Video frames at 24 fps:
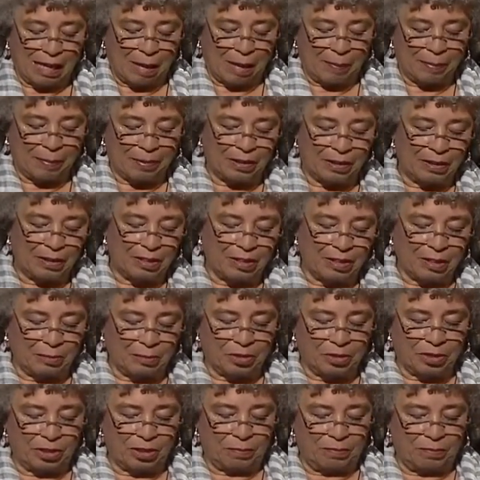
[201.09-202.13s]

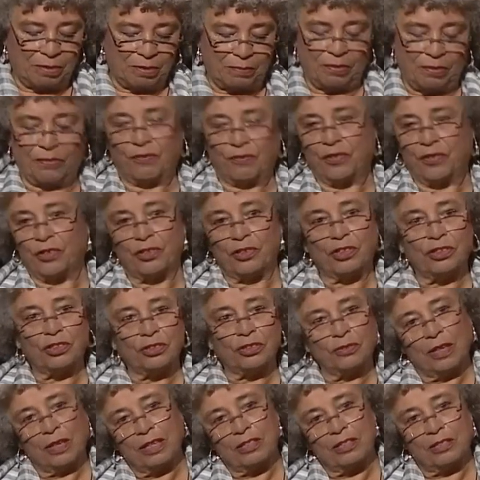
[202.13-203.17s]
capitalism should be
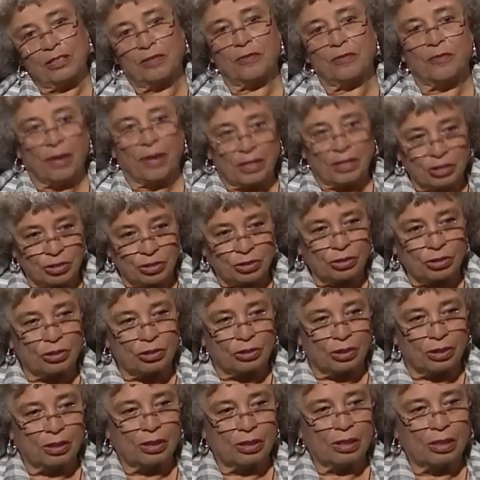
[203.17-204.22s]
referred to as
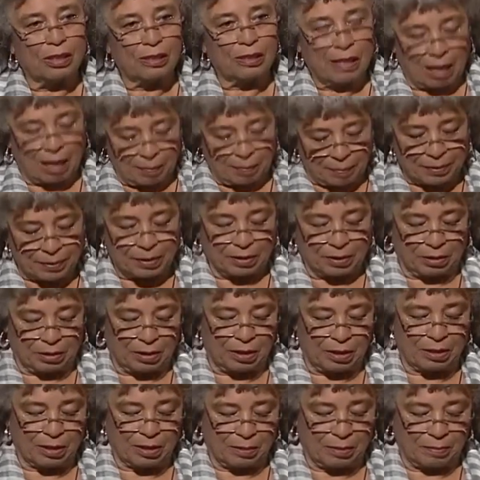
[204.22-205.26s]
racial
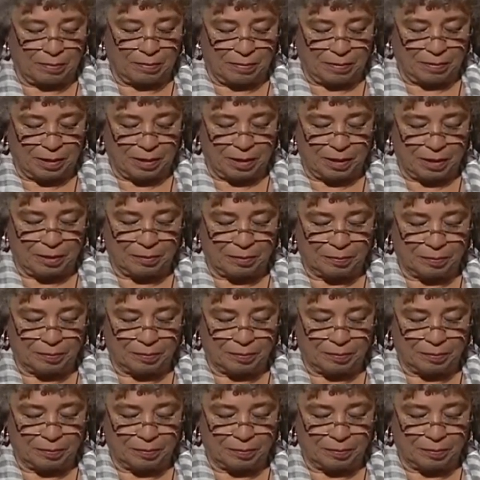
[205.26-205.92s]
capitalism.